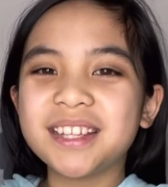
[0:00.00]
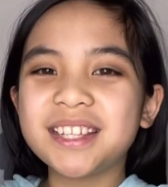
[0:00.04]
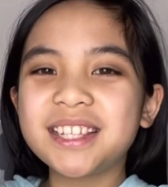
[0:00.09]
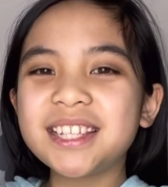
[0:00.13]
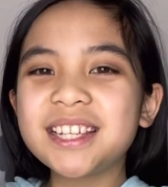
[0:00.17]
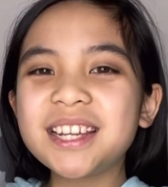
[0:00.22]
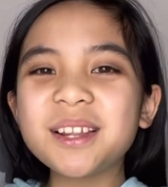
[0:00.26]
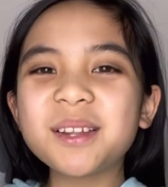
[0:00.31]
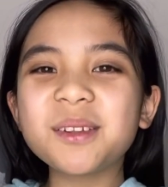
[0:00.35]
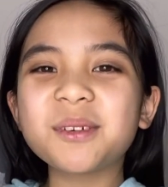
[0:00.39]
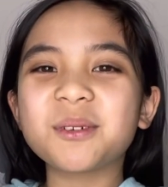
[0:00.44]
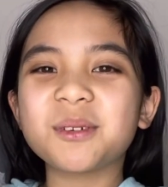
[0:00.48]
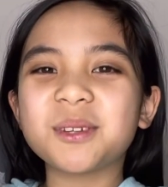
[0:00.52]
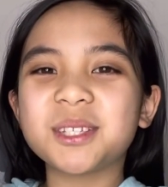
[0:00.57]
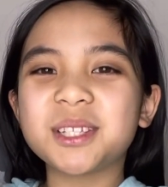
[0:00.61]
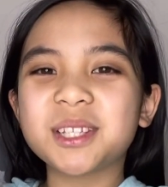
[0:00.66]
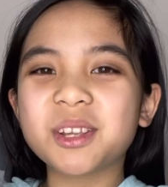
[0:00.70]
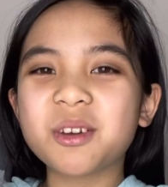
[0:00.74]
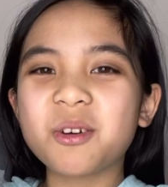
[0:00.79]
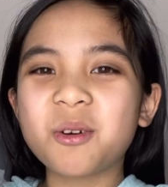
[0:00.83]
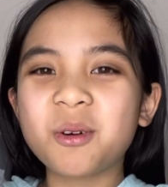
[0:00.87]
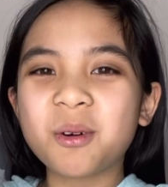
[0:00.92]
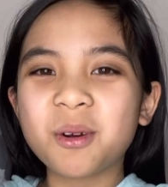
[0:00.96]
Still a good
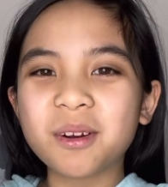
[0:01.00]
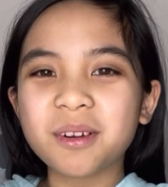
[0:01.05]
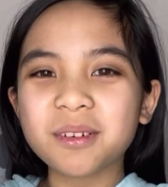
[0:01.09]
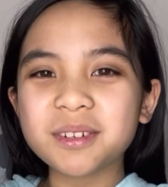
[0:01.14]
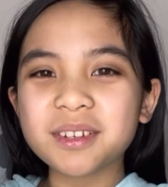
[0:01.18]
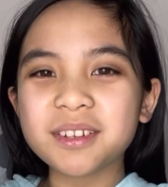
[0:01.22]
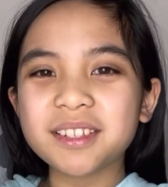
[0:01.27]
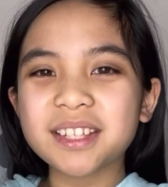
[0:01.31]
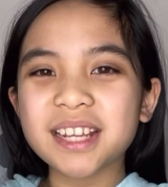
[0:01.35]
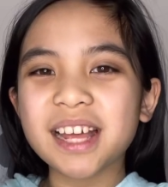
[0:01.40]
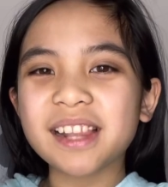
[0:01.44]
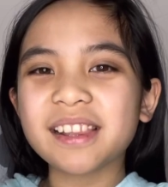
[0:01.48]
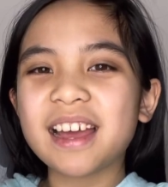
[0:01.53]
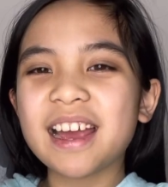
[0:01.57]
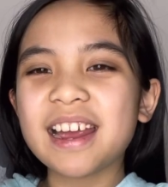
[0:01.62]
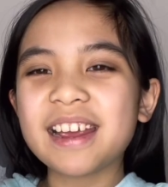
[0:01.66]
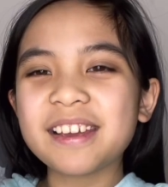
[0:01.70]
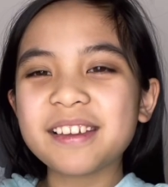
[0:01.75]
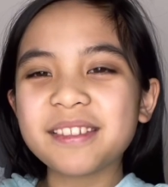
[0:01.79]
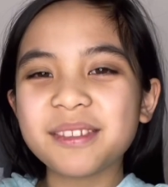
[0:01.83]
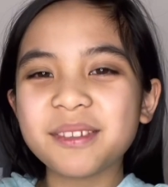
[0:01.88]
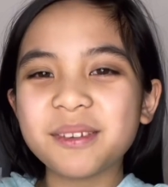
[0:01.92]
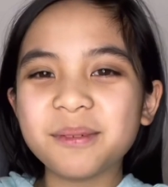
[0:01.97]
score because I
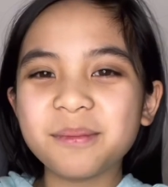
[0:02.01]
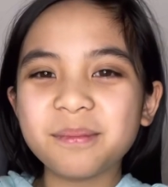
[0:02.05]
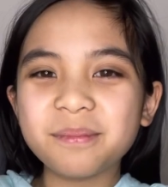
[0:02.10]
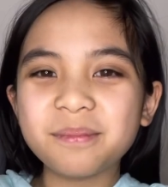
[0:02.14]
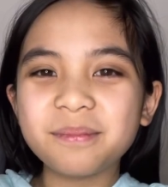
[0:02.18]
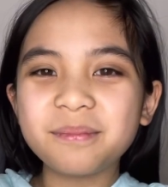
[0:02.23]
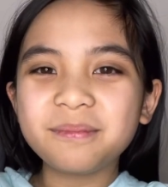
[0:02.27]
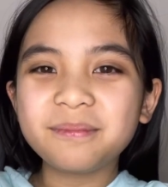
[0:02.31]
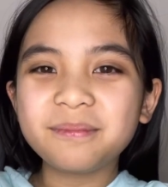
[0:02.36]
like them.